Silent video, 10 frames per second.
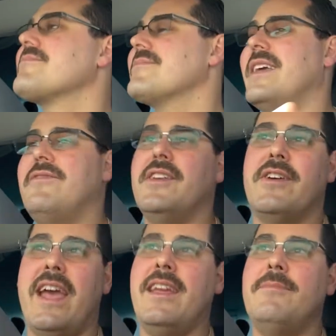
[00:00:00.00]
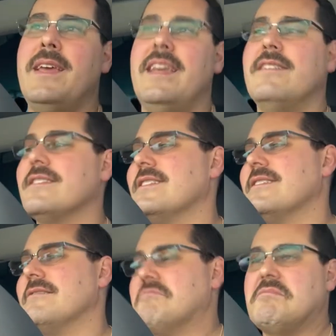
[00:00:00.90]
If you hate me,
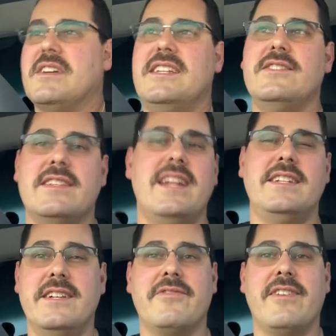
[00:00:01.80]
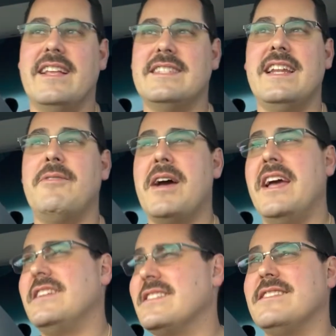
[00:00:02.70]
could you send it to your friends
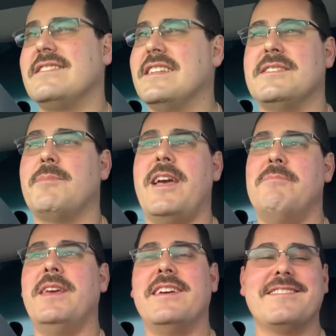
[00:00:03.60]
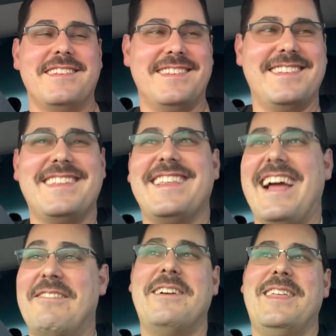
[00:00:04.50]
anyway, just to spite me?
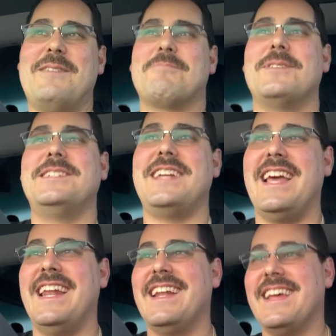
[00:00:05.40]
I'd really appreciate it.